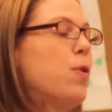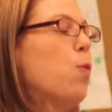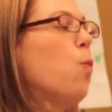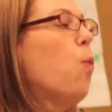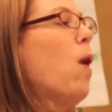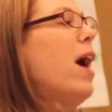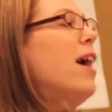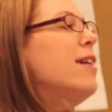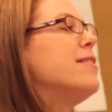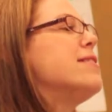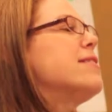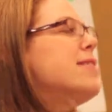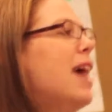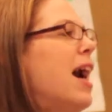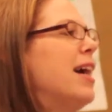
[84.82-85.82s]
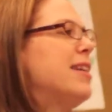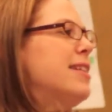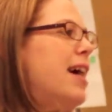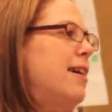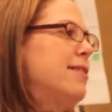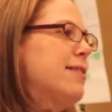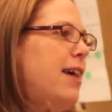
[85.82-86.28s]
and resources,
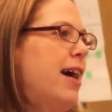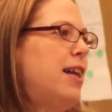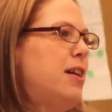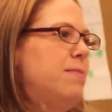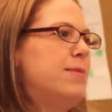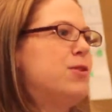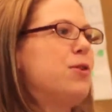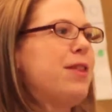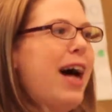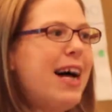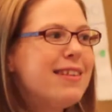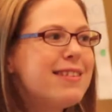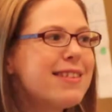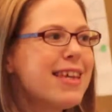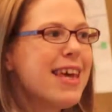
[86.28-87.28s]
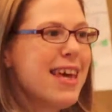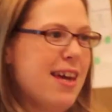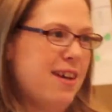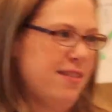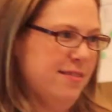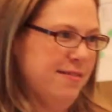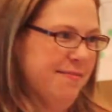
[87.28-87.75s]
um,
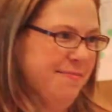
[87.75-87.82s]
see